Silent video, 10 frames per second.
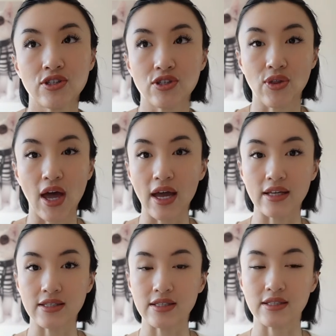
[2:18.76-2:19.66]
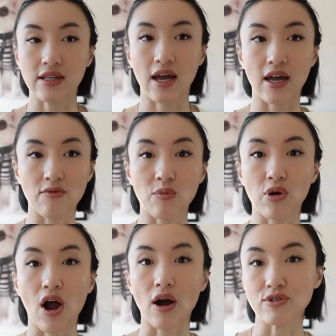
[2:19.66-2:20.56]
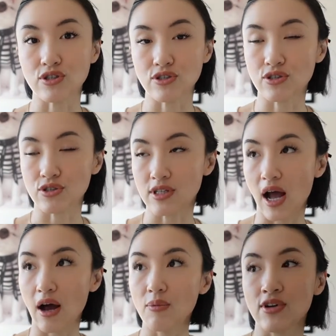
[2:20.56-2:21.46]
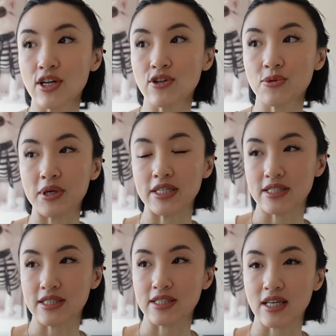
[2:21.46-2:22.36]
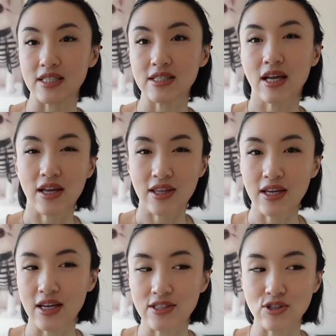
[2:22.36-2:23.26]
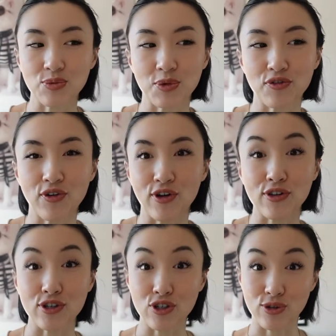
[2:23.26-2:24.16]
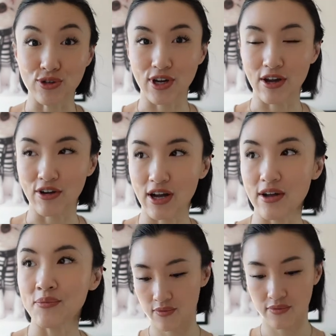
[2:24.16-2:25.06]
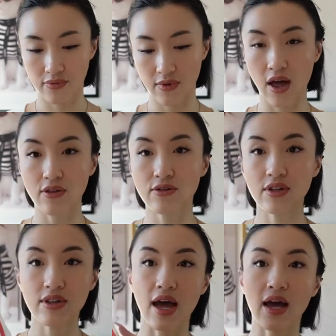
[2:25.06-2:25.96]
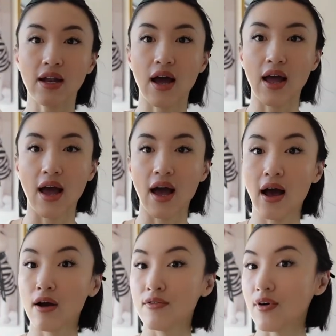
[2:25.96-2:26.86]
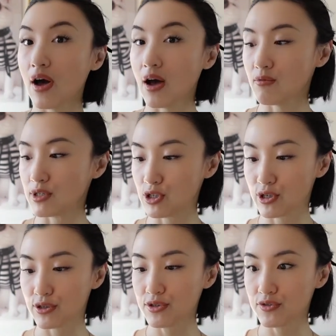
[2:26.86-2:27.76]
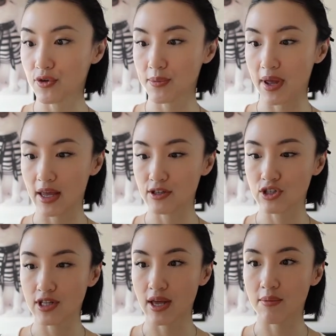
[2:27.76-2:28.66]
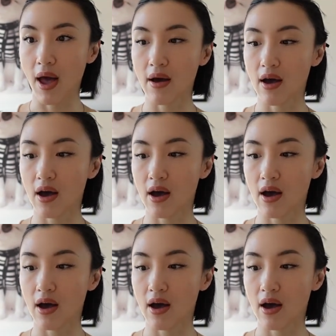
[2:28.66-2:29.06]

so that I have more options to style. Regular basis, I think I do prefer the shorter haircut. Other than that, I have returns for my H&M